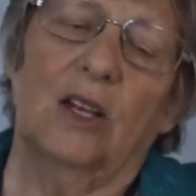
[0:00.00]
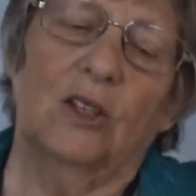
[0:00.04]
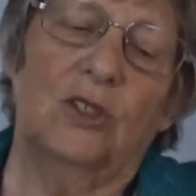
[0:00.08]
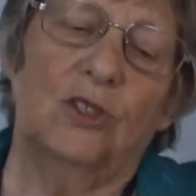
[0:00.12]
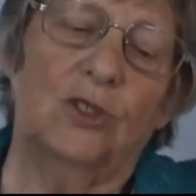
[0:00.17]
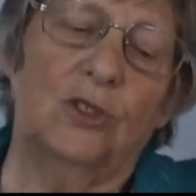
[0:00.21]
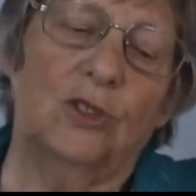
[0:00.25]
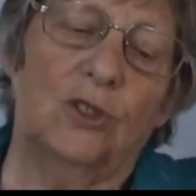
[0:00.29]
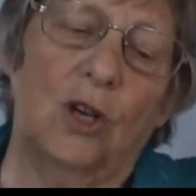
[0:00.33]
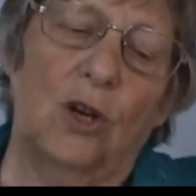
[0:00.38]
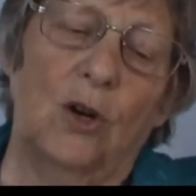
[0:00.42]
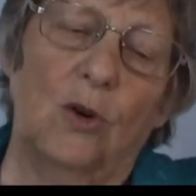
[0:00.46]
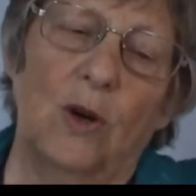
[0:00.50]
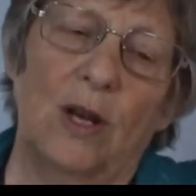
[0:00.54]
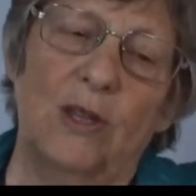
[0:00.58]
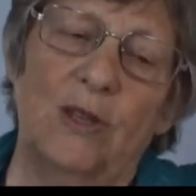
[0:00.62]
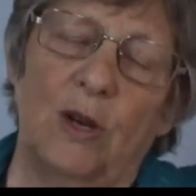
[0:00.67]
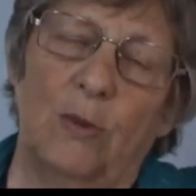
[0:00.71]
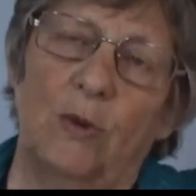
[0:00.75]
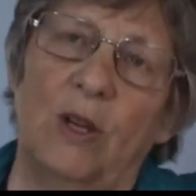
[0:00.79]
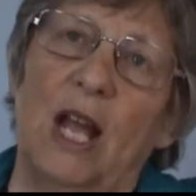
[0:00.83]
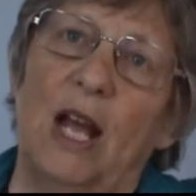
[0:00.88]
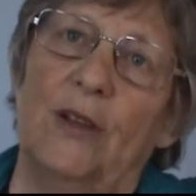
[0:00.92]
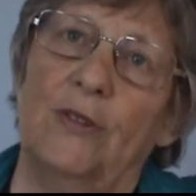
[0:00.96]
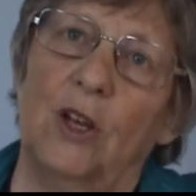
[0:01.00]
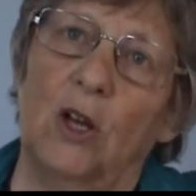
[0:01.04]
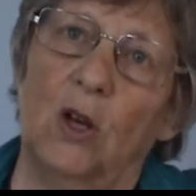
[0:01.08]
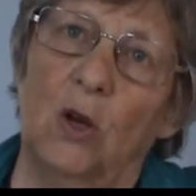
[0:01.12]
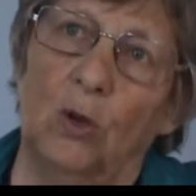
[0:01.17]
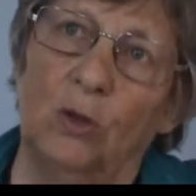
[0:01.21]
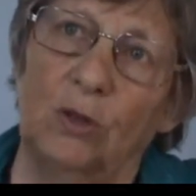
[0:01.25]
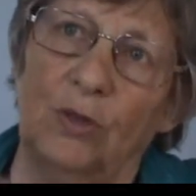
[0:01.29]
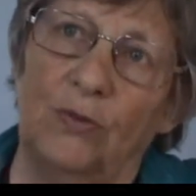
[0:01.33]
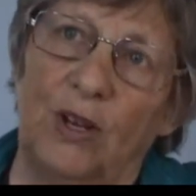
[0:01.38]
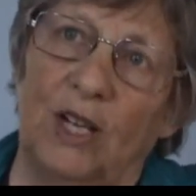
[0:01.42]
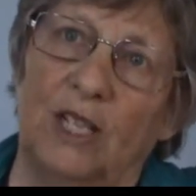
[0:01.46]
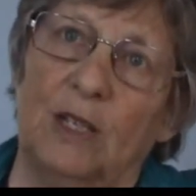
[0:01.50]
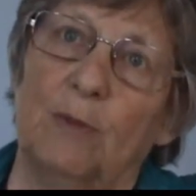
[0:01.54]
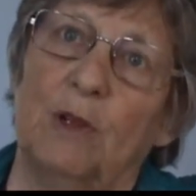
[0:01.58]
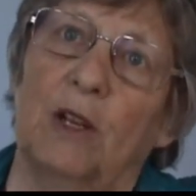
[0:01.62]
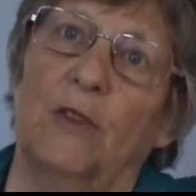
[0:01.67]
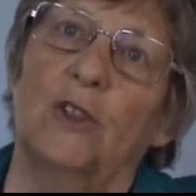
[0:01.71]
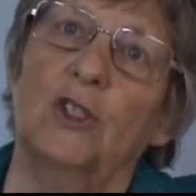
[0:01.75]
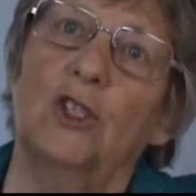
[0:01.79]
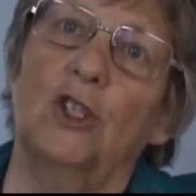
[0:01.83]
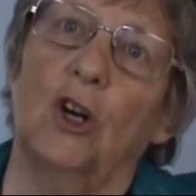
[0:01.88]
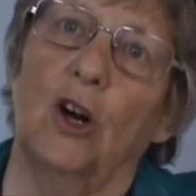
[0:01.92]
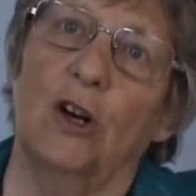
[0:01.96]
So, and then we had the whole development
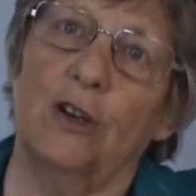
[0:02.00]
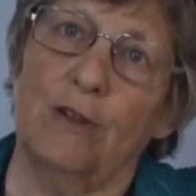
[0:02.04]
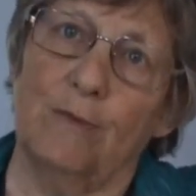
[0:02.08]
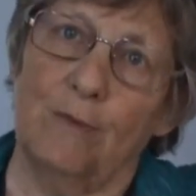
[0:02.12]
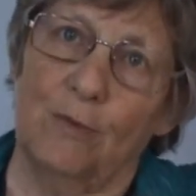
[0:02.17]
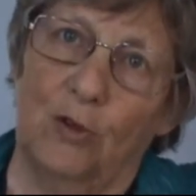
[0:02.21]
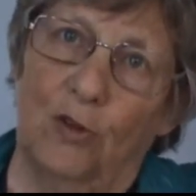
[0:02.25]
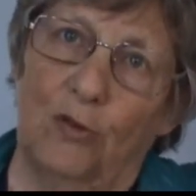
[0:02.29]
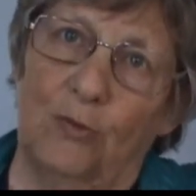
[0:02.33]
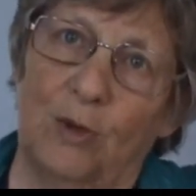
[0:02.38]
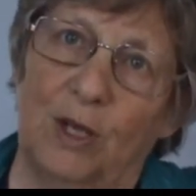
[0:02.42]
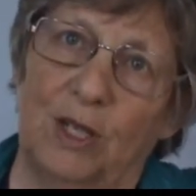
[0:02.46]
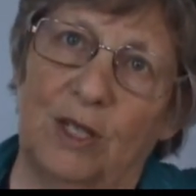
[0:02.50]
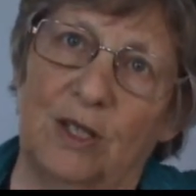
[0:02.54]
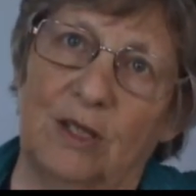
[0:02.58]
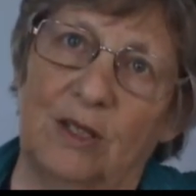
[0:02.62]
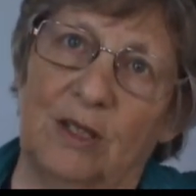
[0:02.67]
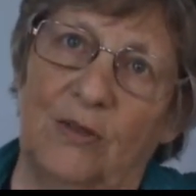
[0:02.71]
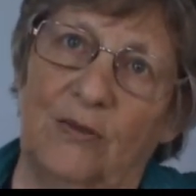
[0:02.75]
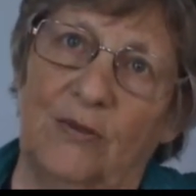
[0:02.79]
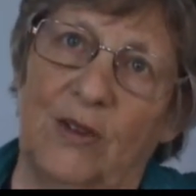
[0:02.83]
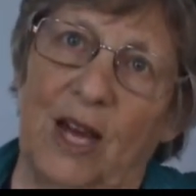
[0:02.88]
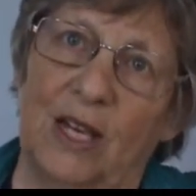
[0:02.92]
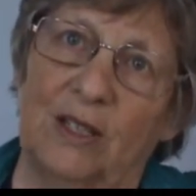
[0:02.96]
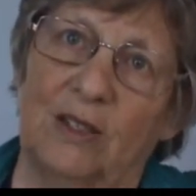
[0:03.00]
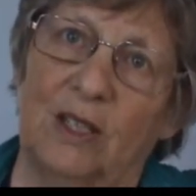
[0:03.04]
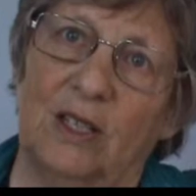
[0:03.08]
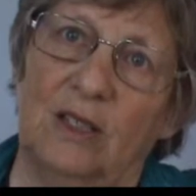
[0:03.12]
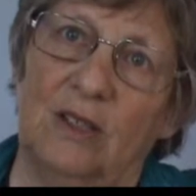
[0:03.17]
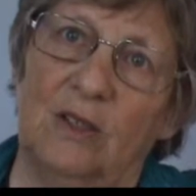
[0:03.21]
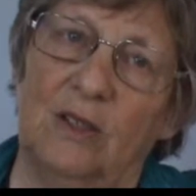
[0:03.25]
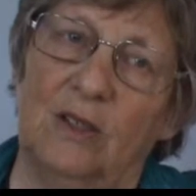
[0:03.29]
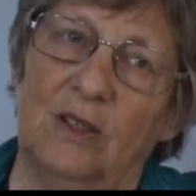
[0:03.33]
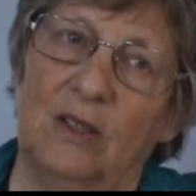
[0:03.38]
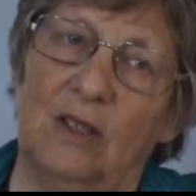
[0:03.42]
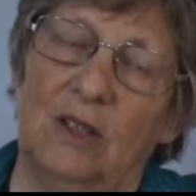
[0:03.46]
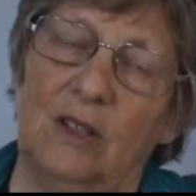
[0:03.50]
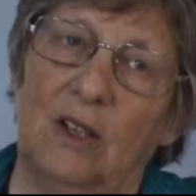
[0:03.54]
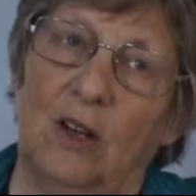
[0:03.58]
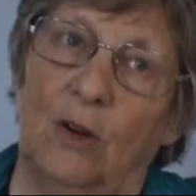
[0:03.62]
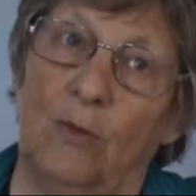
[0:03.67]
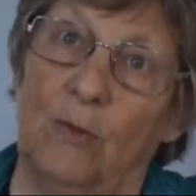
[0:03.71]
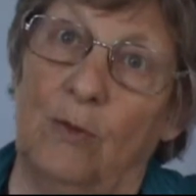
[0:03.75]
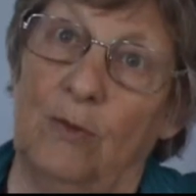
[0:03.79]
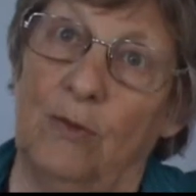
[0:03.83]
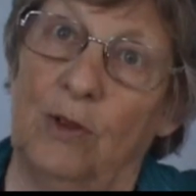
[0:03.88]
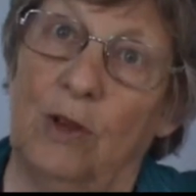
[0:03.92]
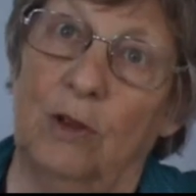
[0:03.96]
of the charter movement and the fact that, you
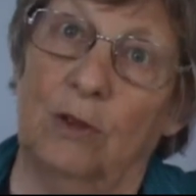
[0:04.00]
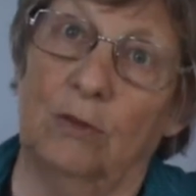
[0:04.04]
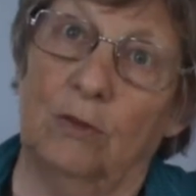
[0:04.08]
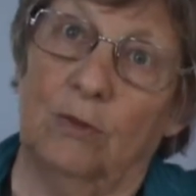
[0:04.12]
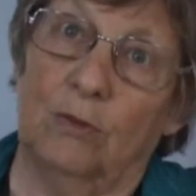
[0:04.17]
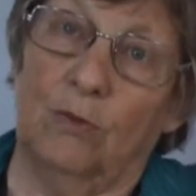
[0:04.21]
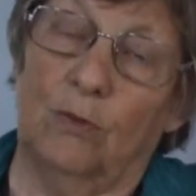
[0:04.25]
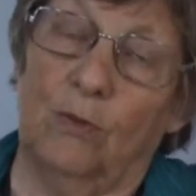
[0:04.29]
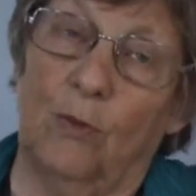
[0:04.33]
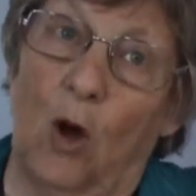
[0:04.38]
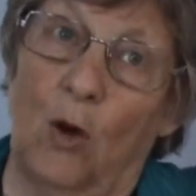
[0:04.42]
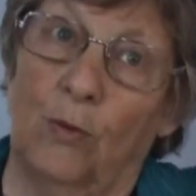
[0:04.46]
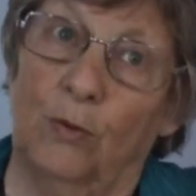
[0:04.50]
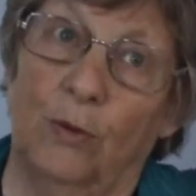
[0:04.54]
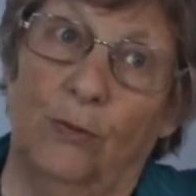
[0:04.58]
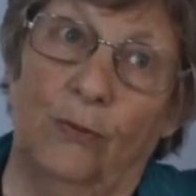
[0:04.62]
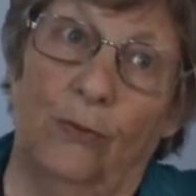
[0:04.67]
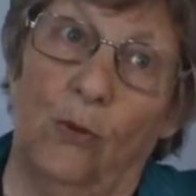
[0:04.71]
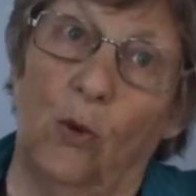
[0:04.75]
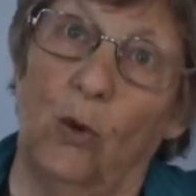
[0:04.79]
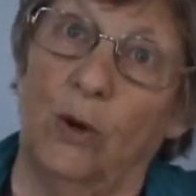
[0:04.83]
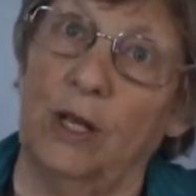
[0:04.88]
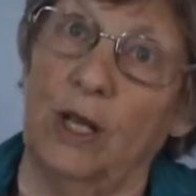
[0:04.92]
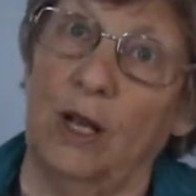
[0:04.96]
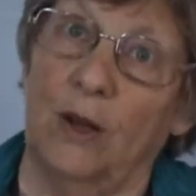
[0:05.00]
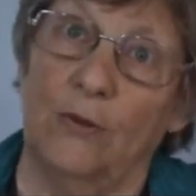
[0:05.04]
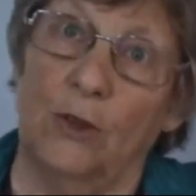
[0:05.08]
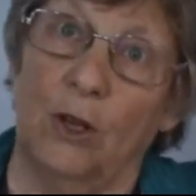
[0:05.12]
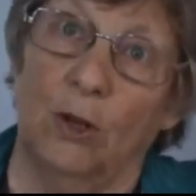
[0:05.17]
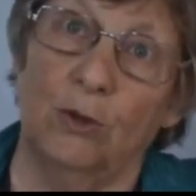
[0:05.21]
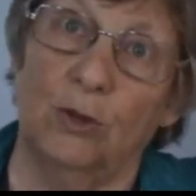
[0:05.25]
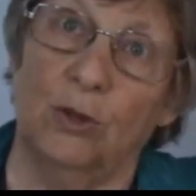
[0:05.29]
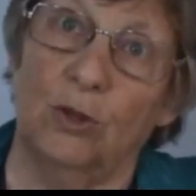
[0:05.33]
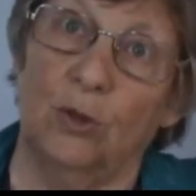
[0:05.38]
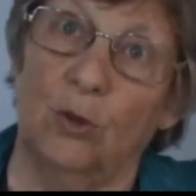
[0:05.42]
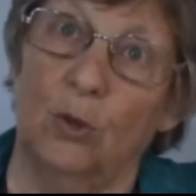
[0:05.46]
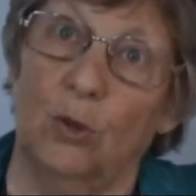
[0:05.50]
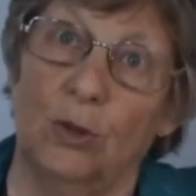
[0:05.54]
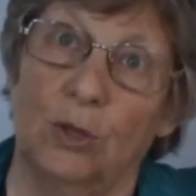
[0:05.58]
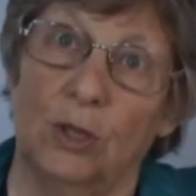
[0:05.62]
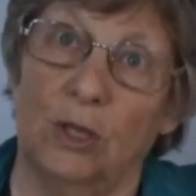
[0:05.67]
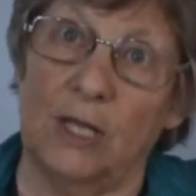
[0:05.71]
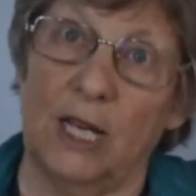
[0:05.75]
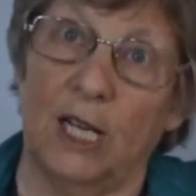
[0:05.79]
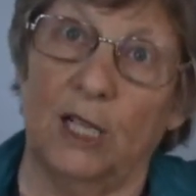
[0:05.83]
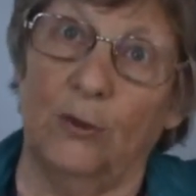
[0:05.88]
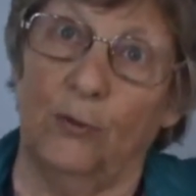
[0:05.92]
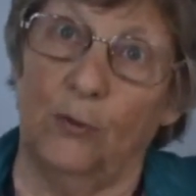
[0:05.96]
know, there are over 40 of those schools in
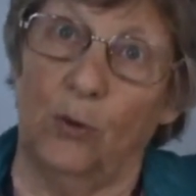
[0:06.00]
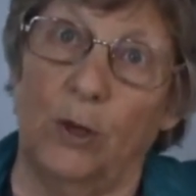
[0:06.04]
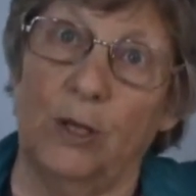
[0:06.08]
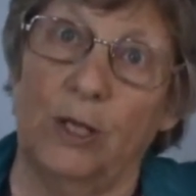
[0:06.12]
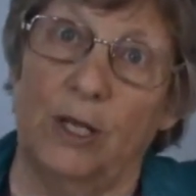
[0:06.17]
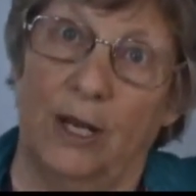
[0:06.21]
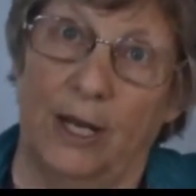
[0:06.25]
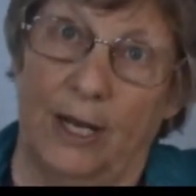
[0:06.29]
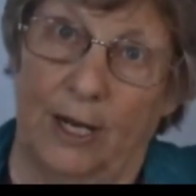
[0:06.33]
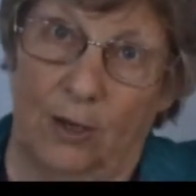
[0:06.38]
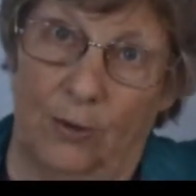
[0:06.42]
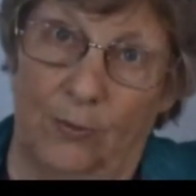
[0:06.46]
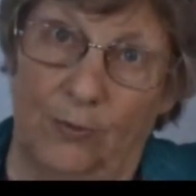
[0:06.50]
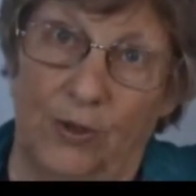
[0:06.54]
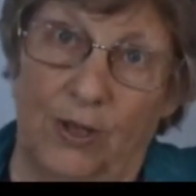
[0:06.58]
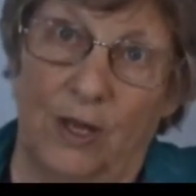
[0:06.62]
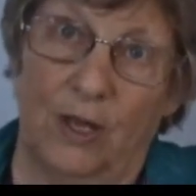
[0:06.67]
California now.